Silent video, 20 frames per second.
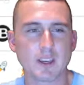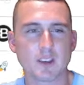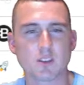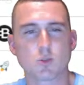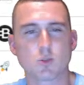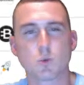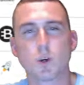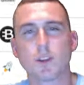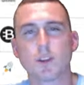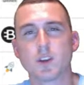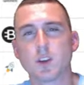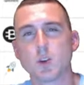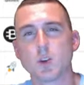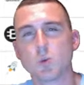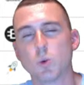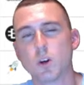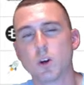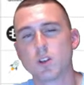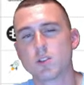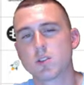is whether you
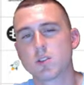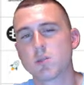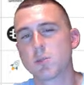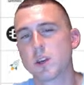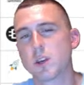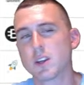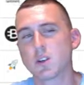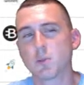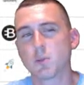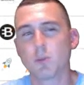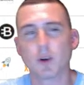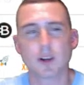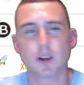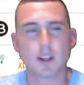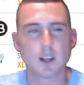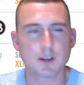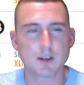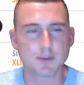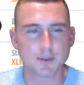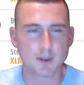want to make your money
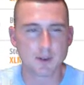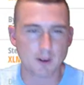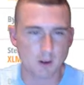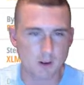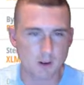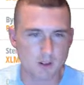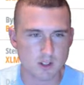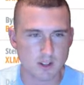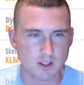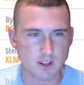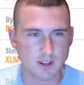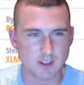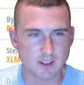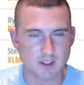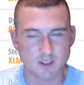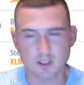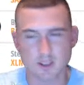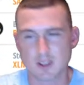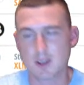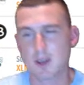off of a currency that
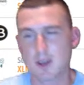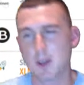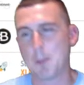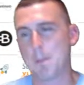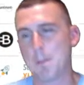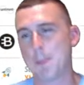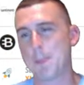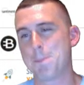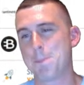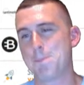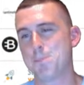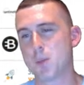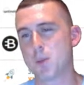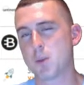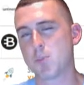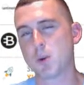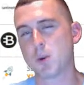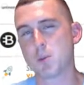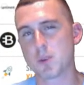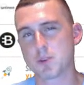is
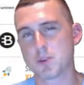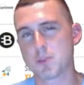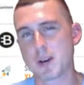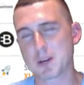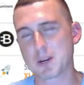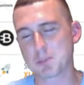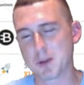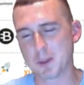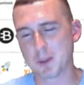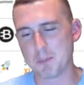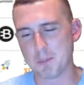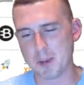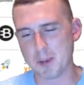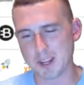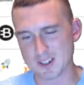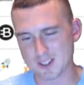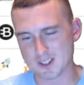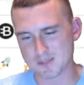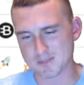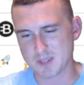pretty much backed by the
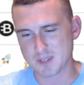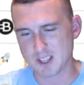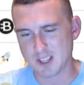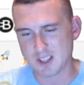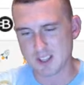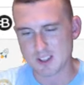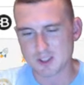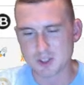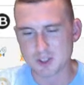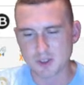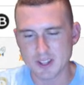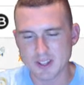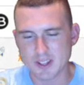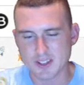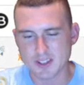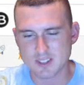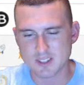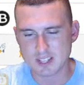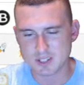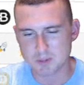banks. So
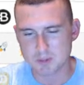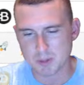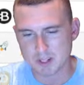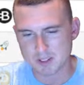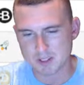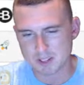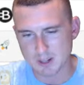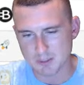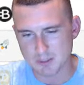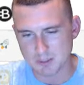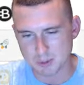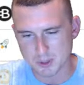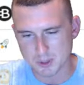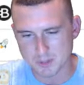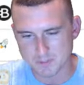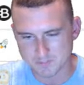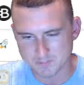that's my top 3.